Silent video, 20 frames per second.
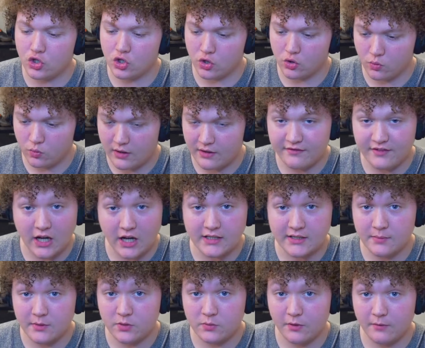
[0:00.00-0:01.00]

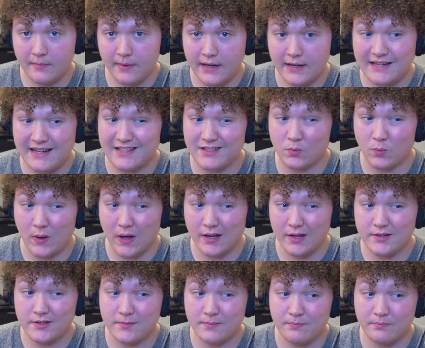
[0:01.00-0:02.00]
advancements we've made, as well
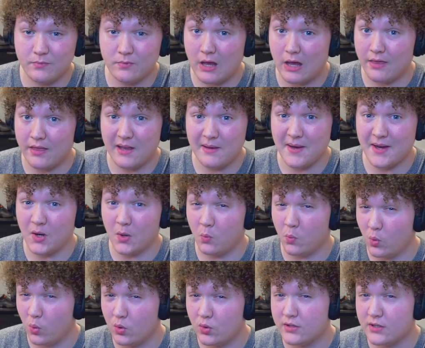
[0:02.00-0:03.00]
as the amount of
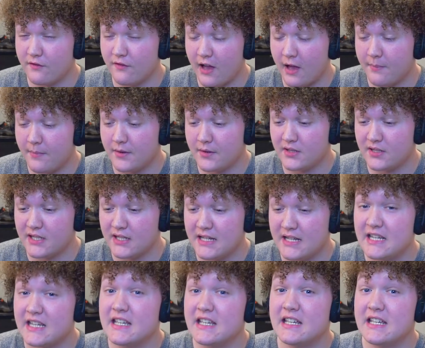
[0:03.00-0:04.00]
wars that have happened,
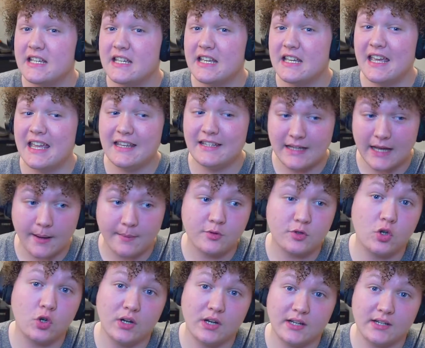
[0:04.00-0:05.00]
is
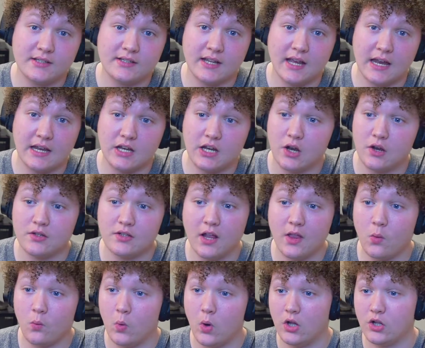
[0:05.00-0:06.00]
absolutely insane, you know. It's like the
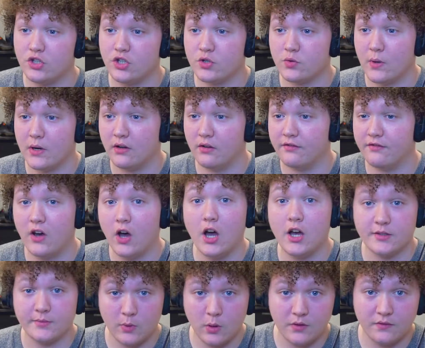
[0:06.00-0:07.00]
world just went on
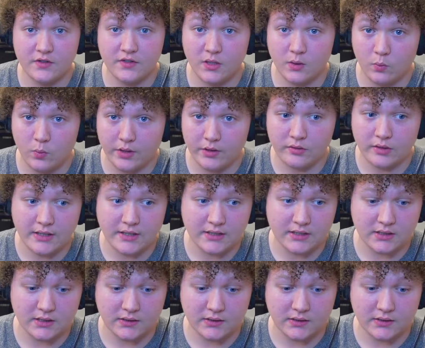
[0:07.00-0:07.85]
fast mode for some weird reason.